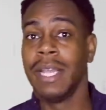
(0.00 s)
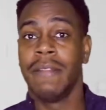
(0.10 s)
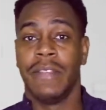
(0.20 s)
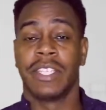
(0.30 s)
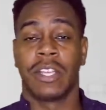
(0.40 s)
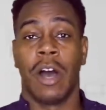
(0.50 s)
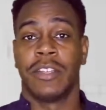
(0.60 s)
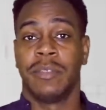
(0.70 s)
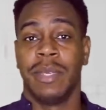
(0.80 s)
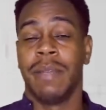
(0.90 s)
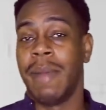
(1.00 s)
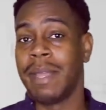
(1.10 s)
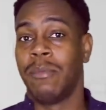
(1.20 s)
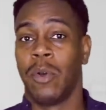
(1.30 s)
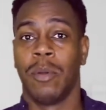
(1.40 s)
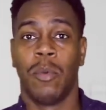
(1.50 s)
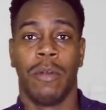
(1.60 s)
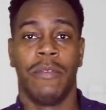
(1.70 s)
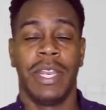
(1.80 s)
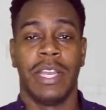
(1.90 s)
This causes me to make more and more
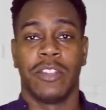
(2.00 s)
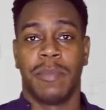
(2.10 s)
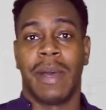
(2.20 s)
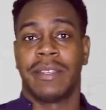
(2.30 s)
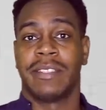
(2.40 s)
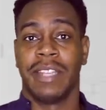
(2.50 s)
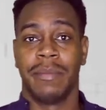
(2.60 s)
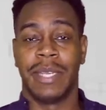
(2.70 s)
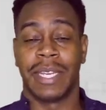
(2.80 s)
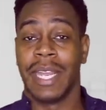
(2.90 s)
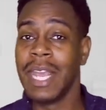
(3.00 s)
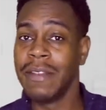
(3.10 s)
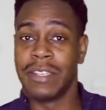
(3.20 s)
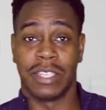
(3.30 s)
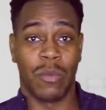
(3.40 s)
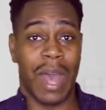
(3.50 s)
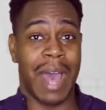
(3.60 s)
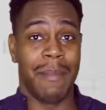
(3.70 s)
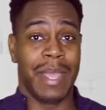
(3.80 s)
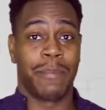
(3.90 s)
videos about the subject. This is why I
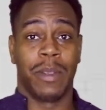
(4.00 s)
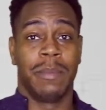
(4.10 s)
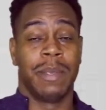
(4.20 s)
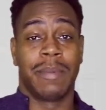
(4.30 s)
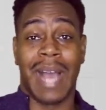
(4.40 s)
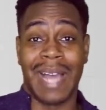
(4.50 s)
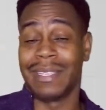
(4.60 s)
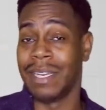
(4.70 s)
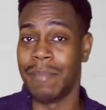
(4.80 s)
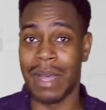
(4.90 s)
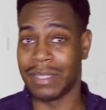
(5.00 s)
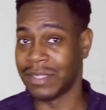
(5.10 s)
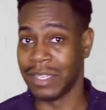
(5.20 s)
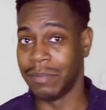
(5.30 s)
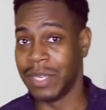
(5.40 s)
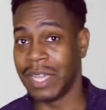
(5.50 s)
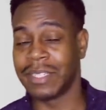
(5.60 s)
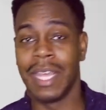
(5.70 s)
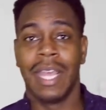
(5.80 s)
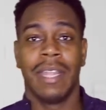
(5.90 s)
make premium content about the subjects.
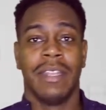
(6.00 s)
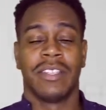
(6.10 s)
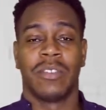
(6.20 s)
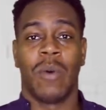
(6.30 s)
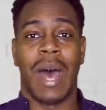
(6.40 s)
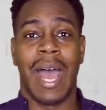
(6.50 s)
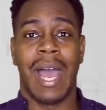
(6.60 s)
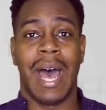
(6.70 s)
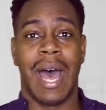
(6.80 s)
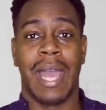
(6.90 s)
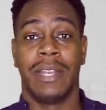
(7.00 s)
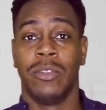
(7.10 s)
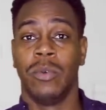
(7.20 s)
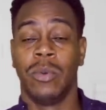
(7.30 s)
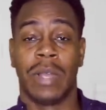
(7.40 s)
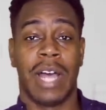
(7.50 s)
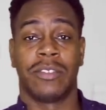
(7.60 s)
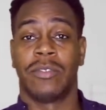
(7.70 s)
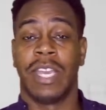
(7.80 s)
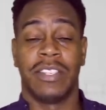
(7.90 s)
This is why I do
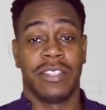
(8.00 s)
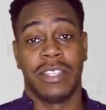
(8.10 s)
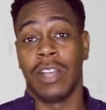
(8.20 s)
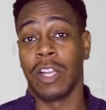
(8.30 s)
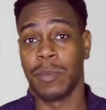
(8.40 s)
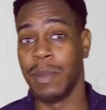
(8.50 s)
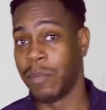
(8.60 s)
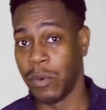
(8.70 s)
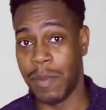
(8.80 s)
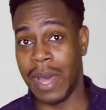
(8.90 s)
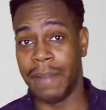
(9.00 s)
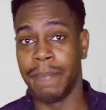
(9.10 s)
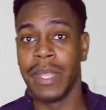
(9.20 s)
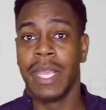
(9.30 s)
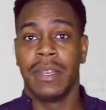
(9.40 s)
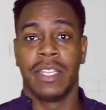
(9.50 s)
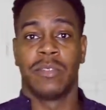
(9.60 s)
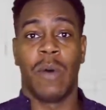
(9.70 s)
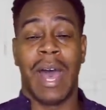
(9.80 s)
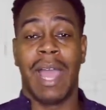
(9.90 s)
consultations and talk to people about it. This is
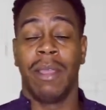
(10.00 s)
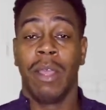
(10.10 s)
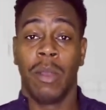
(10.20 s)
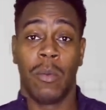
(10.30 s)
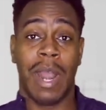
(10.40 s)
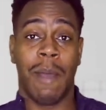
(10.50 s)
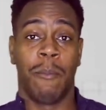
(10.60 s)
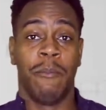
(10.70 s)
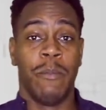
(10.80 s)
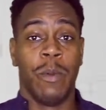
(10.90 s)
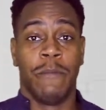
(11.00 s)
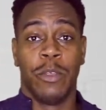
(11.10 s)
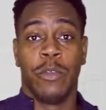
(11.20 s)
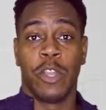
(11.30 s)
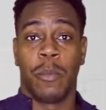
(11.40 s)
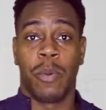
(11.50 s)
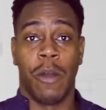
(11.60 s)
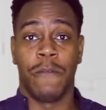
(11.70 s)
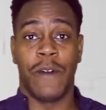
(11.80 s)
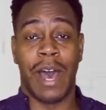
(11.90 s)
why when I review your
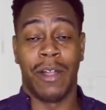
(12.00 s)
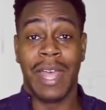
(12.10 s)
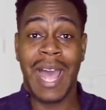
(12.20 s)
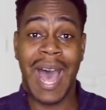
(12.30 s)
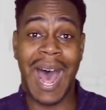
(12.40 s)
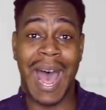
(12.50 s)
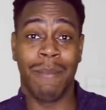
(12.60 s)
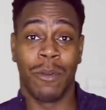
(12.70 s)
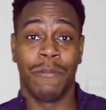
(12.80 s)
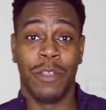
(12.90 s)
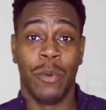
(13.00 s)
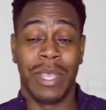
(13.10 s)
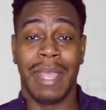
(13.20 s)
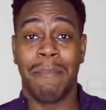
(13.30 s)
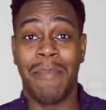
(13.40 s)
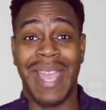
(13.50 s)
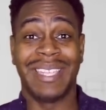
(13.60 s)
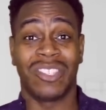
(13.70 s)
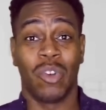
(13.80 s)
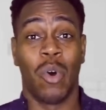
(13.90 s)
profile, I'm reviewing it
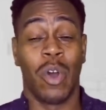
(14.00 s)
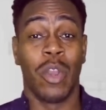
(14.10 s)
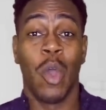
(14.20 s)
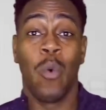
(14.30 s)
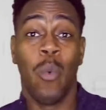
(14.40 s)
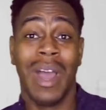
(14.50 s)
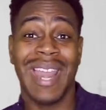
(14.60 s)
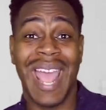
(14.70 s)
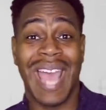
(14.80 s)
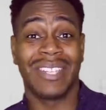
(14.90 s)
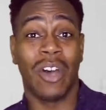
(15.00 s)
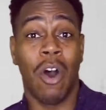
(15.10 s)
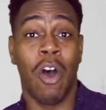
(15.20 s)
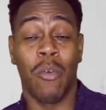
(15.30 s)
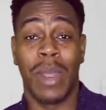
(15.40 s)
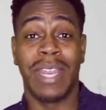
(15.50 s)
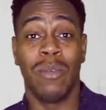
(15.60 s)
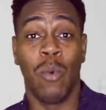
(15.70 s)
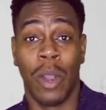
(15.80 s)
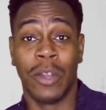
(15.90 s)
based on what has already
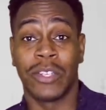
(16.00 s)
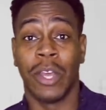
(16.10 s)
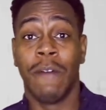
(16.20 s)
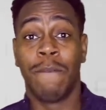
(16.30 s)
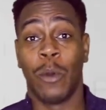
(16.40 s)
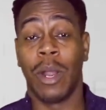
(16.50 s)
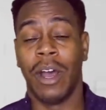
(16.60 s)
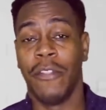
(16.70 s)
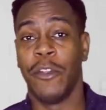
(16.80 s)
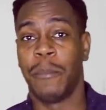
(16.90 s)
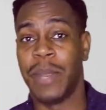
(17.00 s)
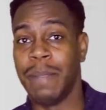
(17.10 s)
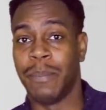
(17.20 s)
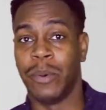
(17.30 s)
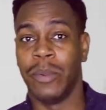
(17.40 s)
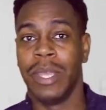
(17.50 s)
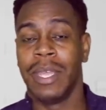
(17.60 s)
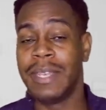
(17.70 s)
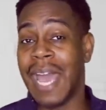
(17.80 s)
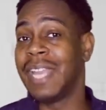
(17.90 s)
worked for other people.
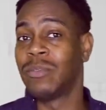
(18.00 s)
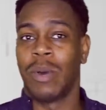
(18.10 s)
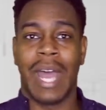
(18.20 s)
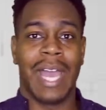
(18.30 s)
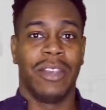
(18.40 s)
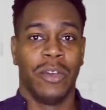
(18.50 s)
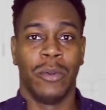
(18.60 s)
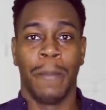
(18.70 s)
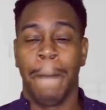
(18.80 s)
That is what I do.